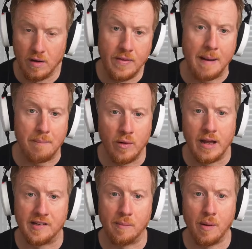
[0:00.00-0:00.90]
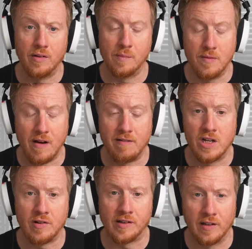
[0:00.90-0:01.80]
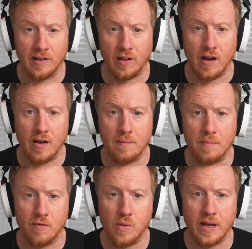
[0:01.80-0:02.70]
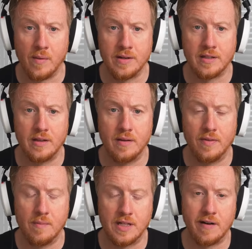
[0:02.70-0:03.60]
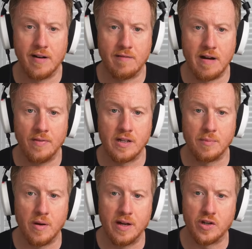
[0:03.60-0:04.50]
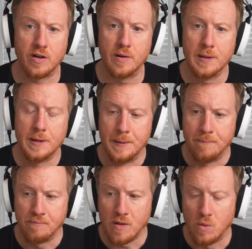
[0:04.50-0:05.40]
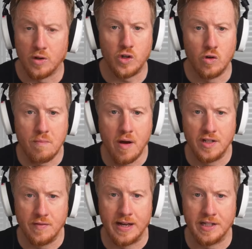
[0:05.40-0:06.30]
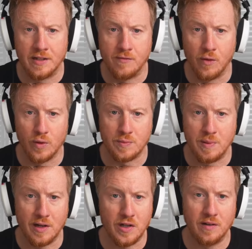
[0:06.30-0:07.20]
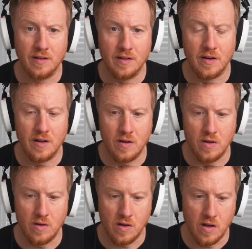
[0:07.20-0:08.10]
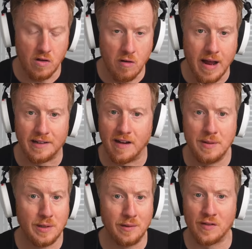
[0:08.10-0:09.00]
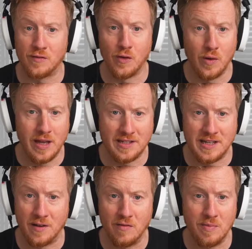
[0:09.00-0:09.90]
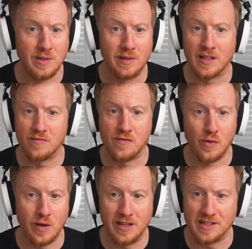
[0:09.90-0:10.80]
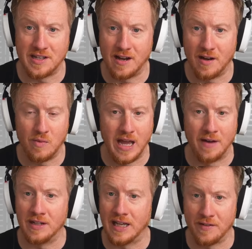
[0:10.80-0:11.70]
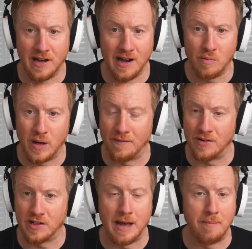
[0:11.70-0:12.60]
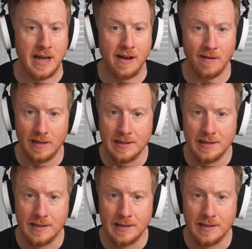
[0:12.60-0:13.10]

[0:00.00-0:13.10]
that point, I suppose it'd be very interesting to start before we go into the material around the WHO. What's your motivating force? Because you're correct. I've been doing this for 4 years now. You've been doing this for 4 years now. We haven't given up. We haven't tapped out.